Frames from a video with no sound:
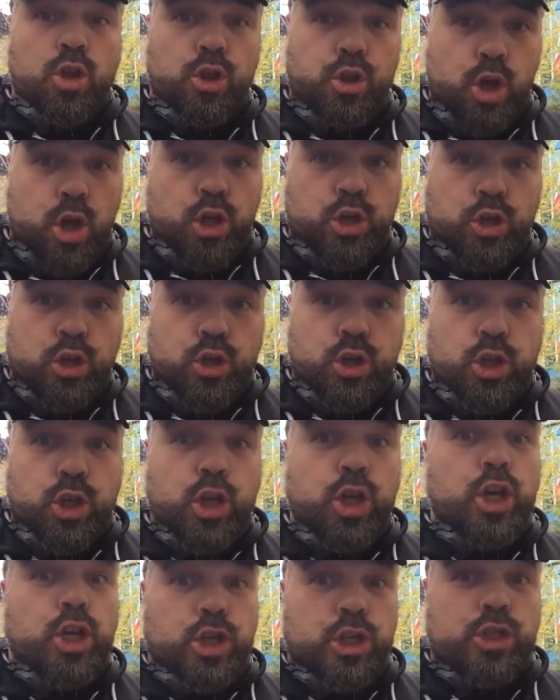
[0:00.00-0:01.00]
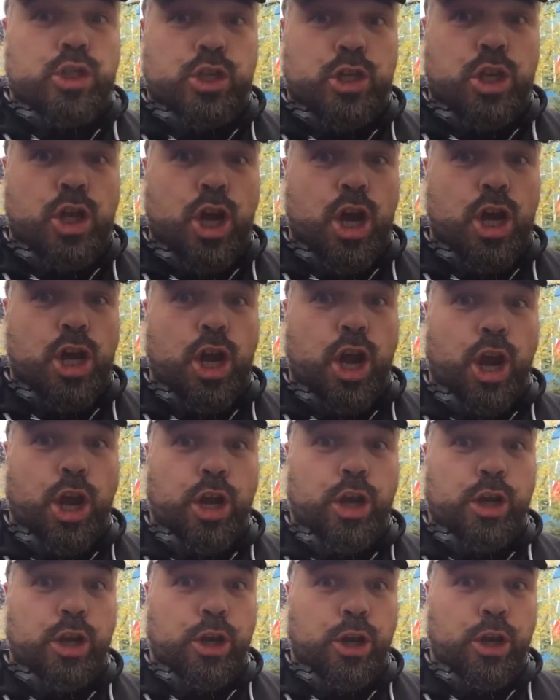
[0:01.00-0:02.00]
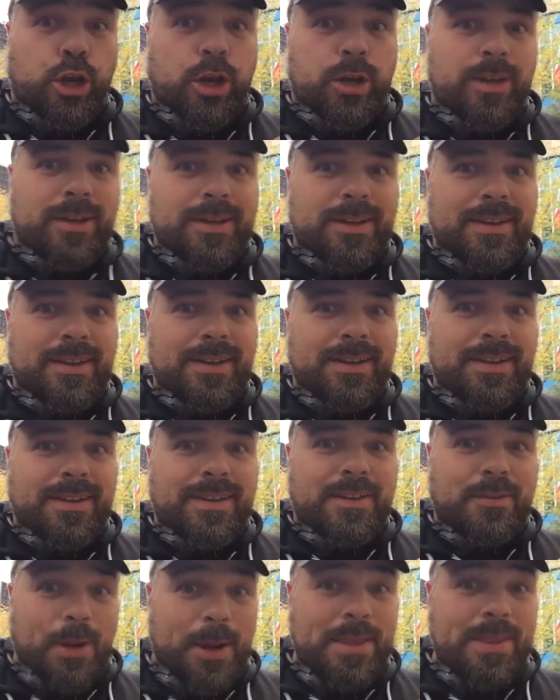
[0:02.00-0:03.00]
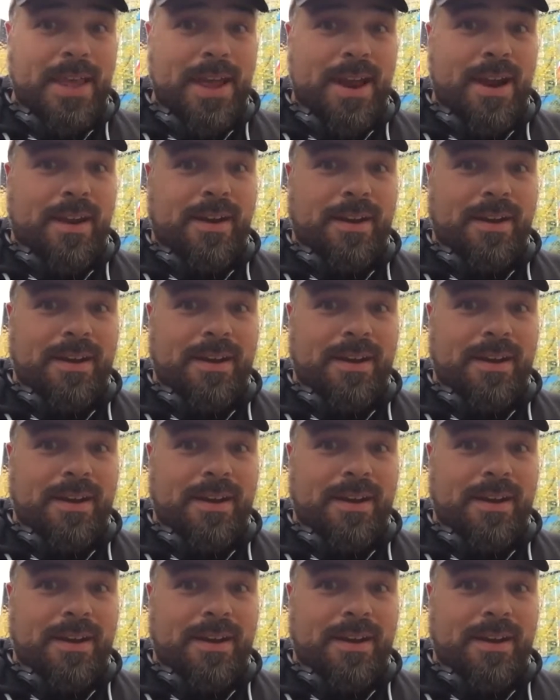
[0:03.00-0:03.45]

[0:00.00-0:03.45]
This is CNN. Right there.